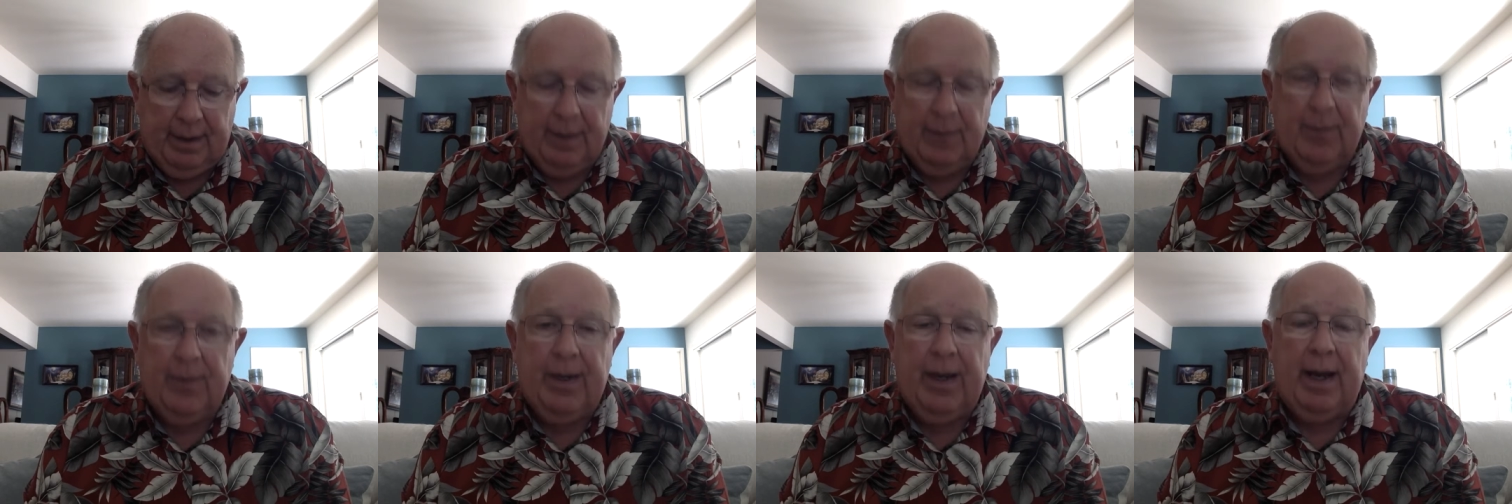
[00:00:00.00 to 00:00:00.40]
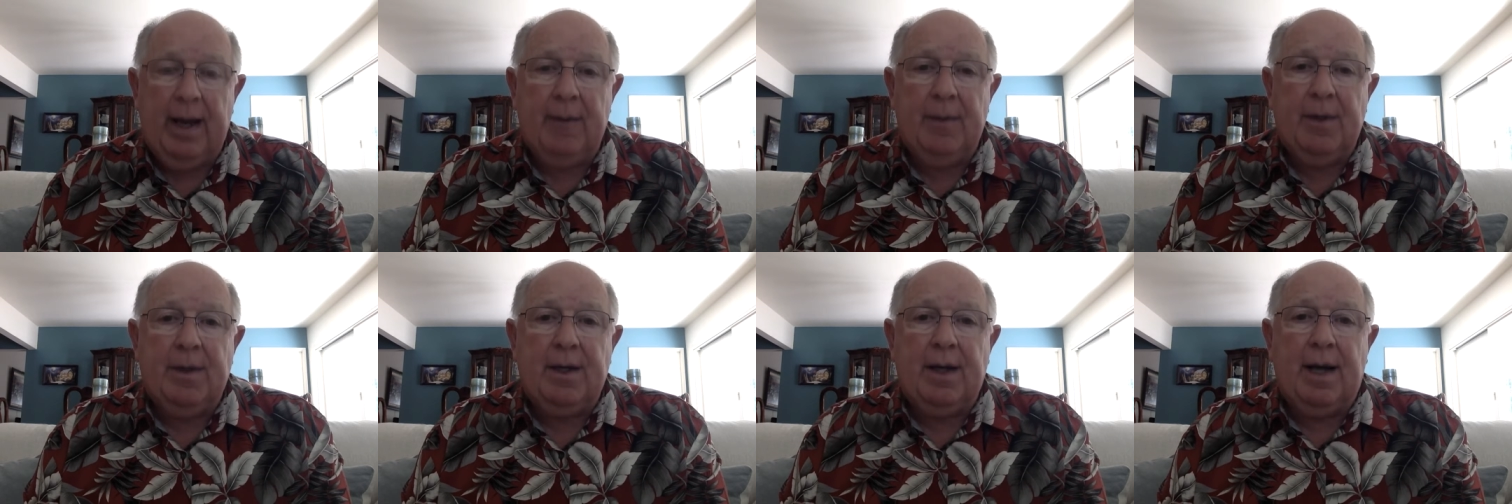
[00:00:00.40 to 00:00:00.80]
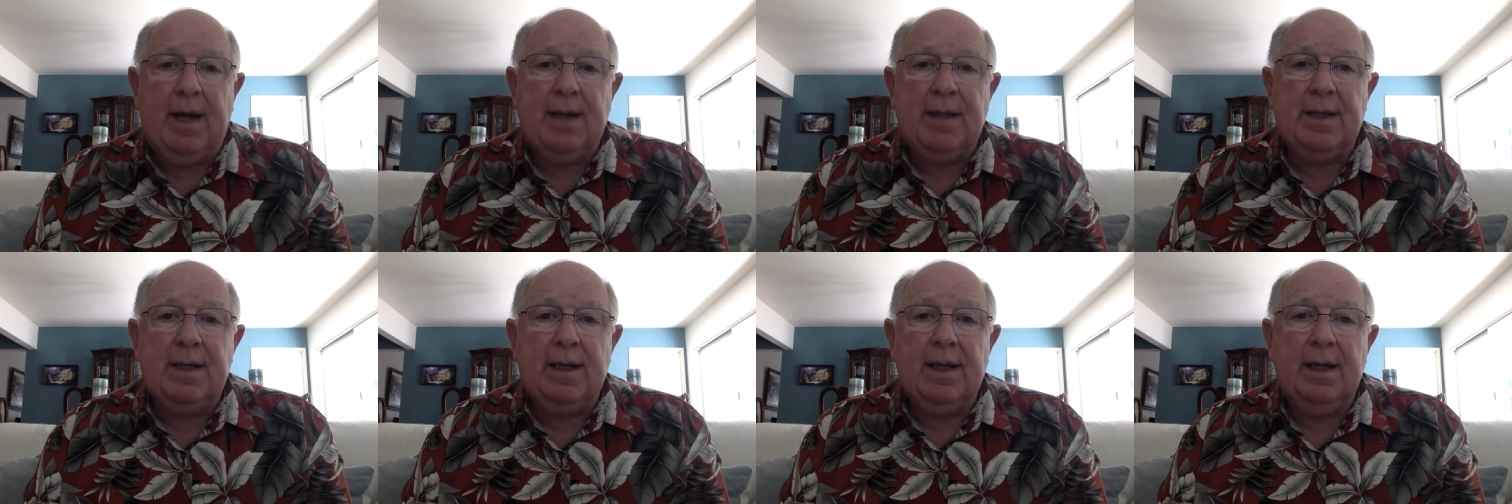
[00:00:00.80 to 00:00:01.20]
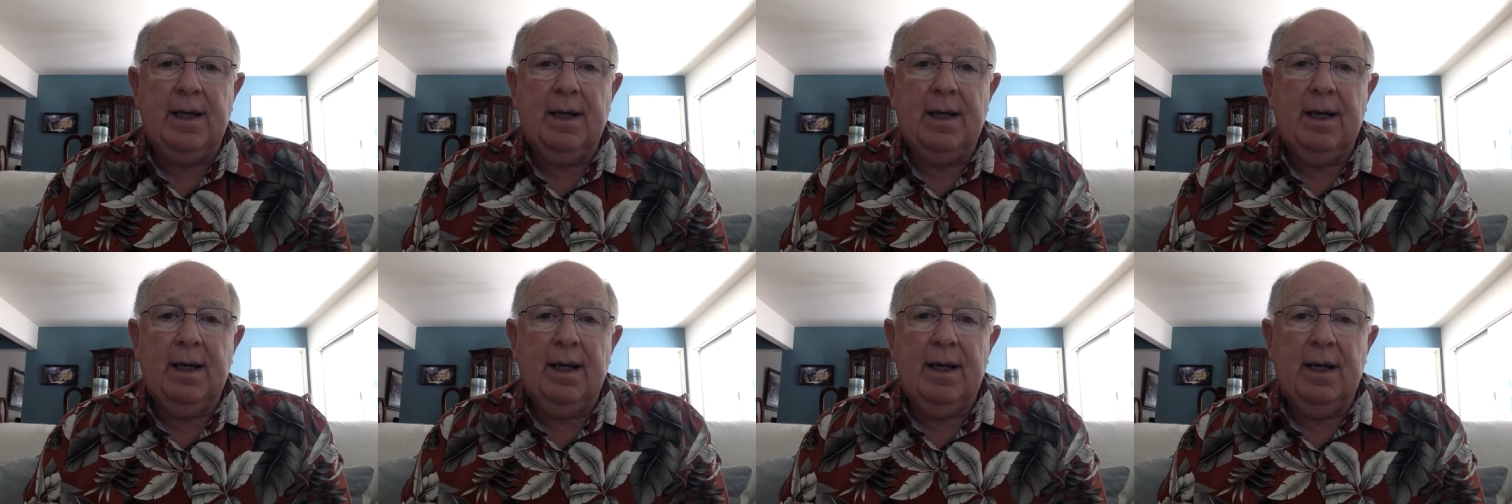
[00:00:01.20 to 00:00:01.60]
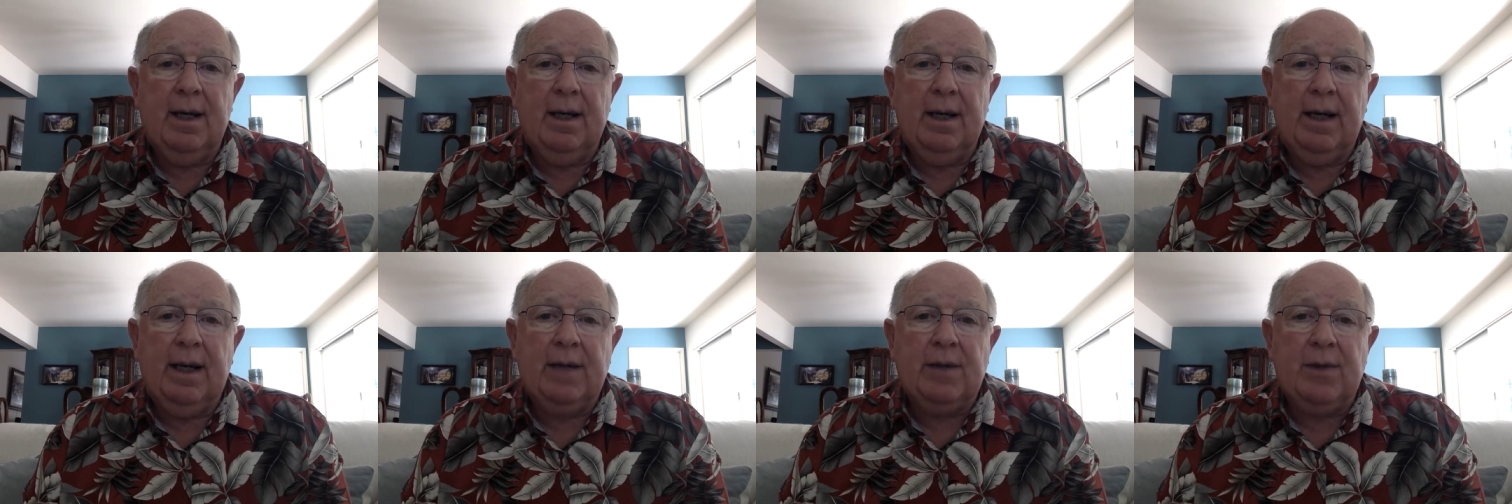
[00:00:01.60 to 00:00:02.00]
re-amortizing
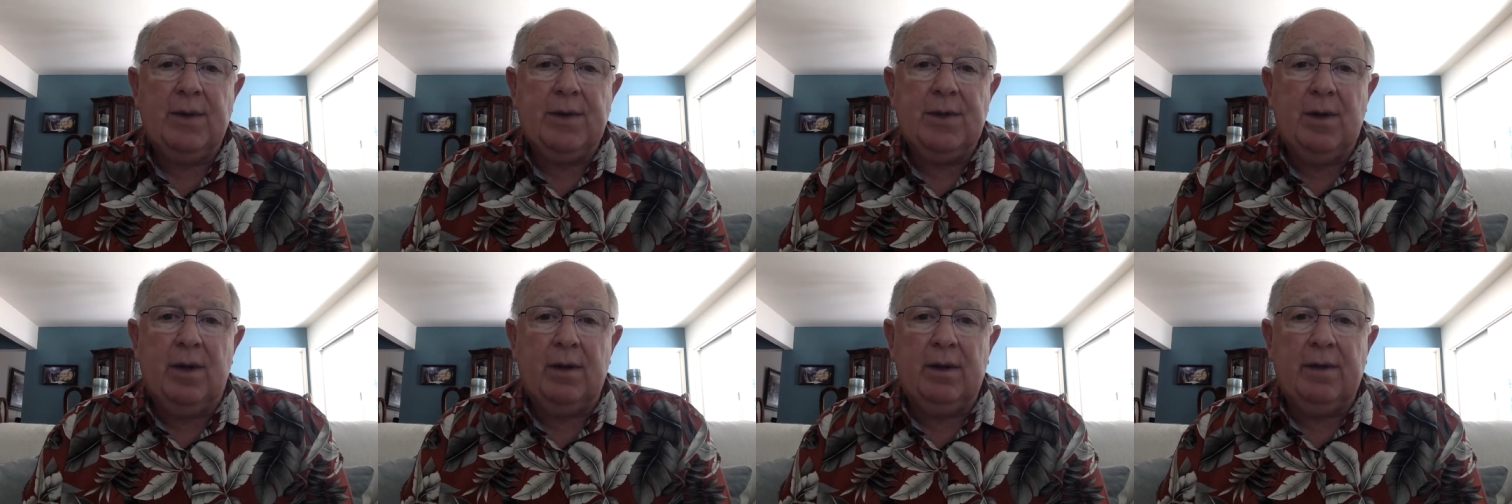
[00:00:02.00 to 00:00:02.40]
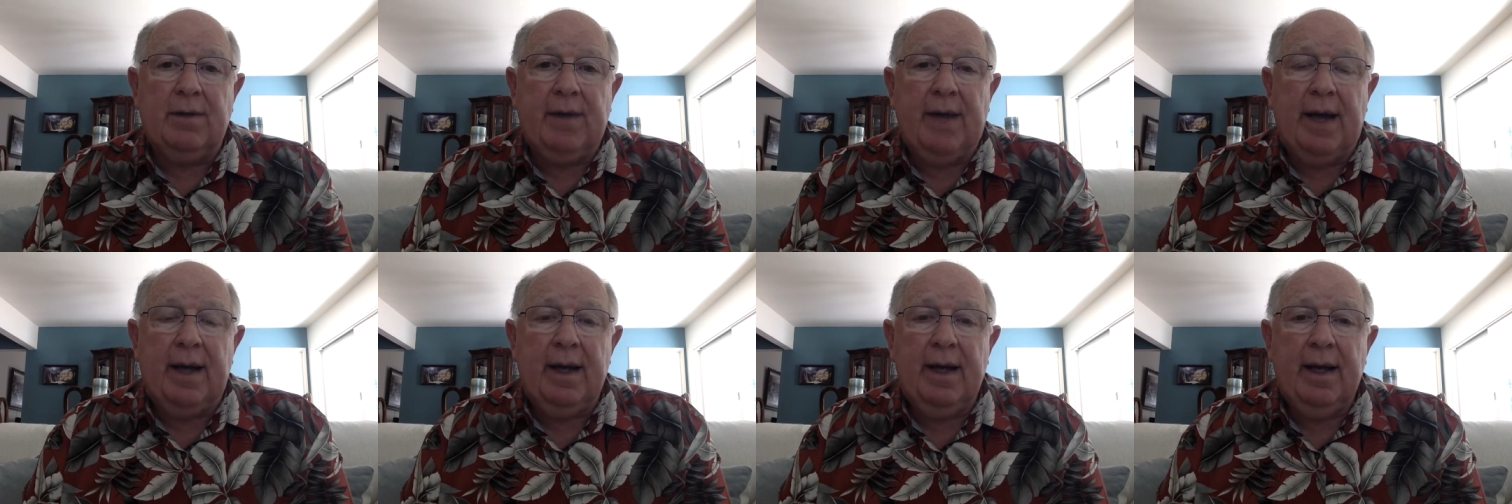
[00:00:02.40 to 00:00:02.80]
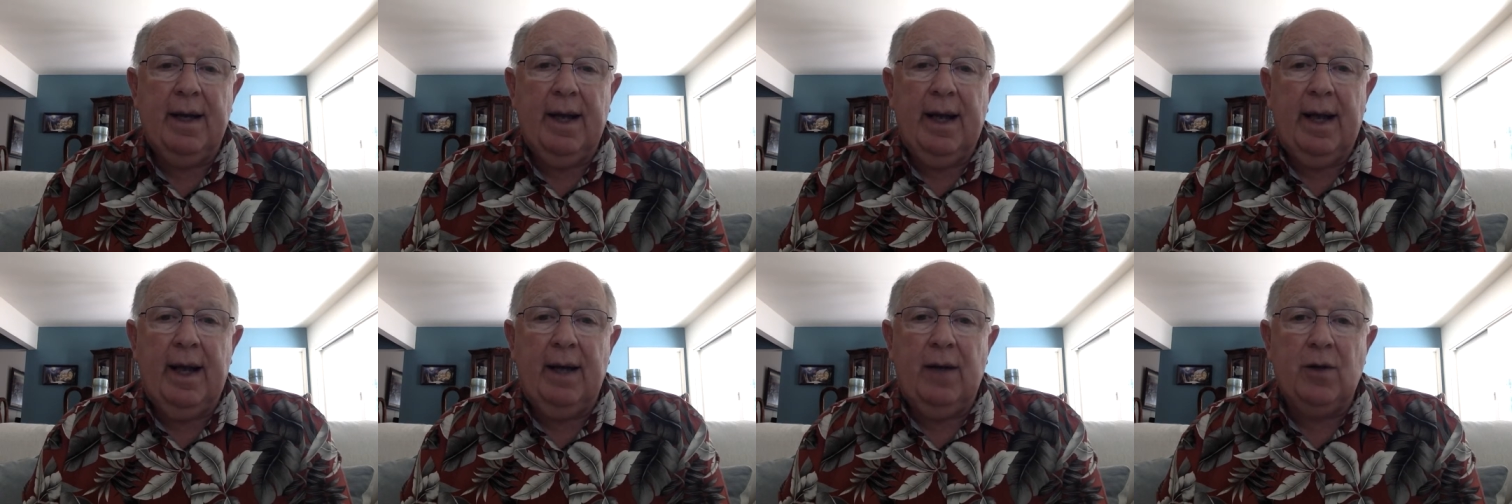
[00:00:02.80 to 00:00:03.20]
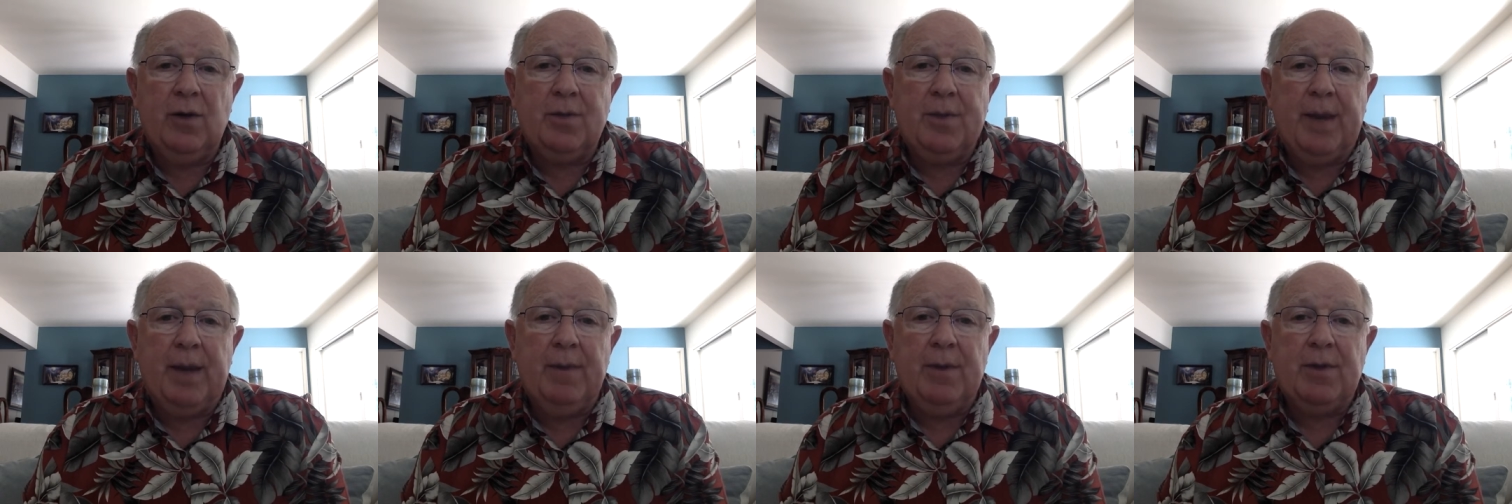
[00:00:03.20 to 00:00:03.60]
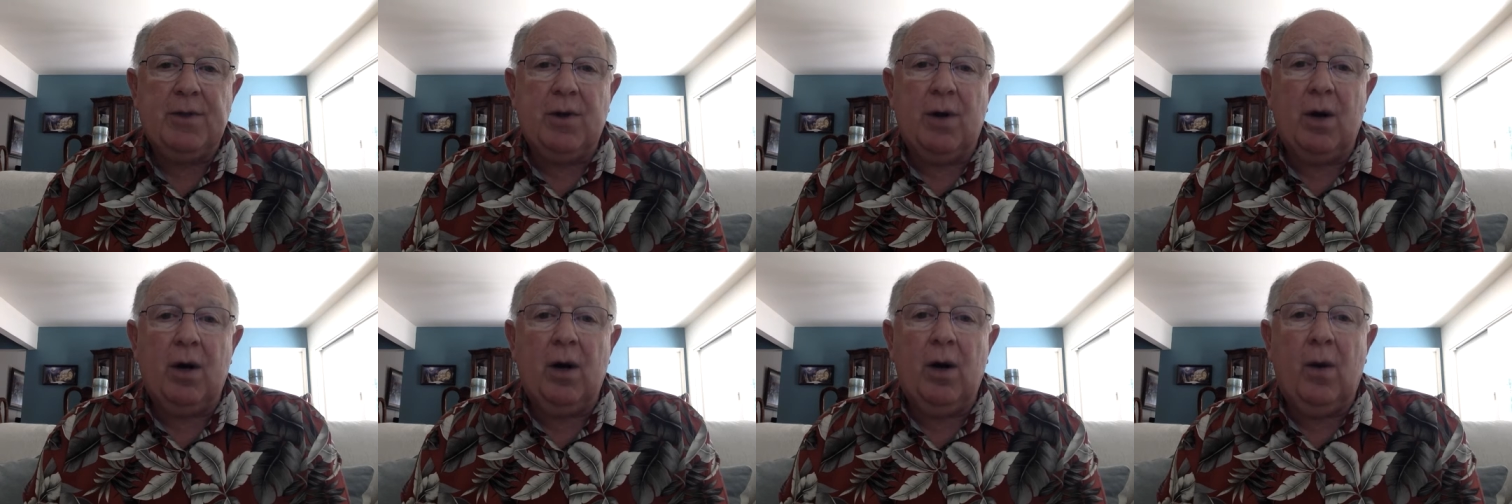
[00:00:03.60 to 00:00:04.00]
as a result of that, and those payments
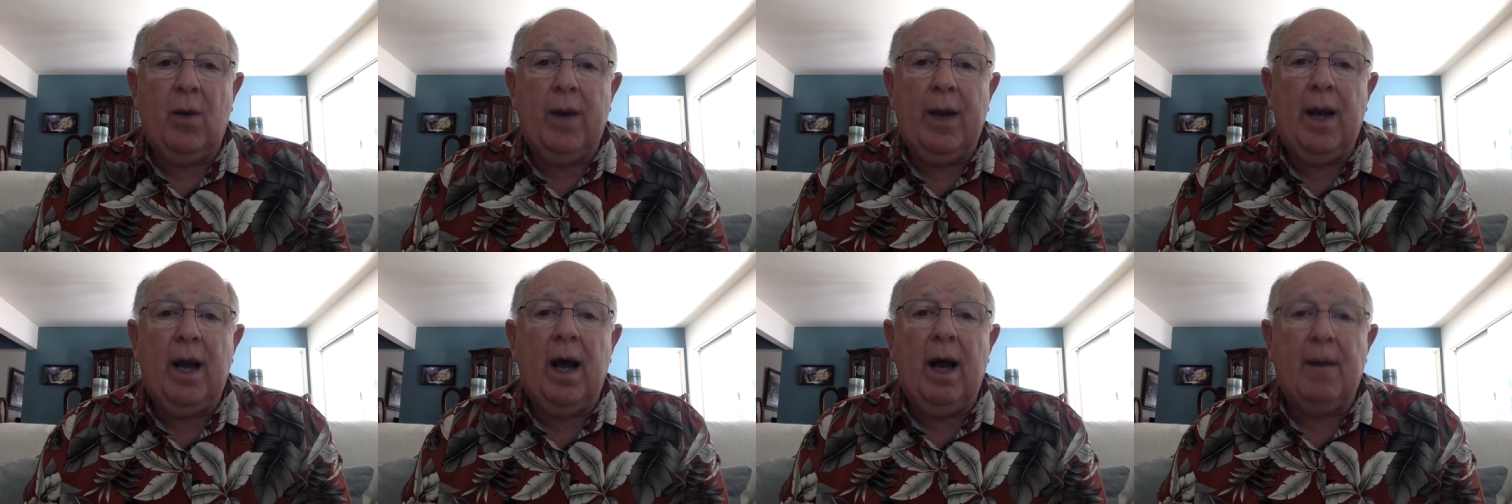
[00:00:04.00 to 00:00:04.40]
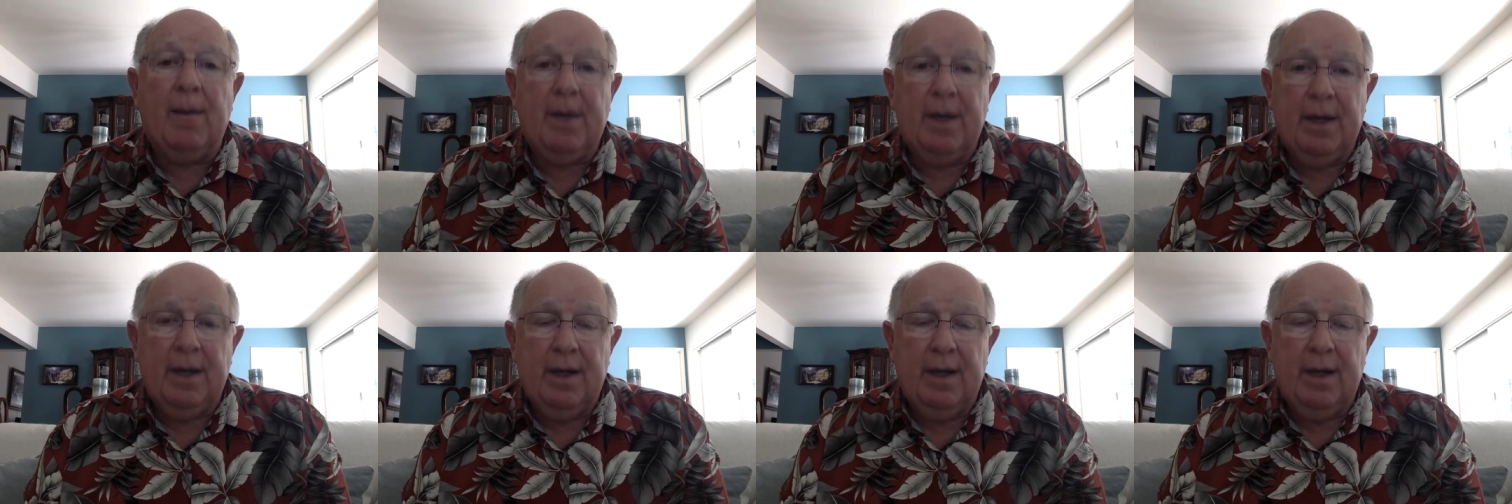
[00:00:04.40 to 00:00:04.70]
are going up.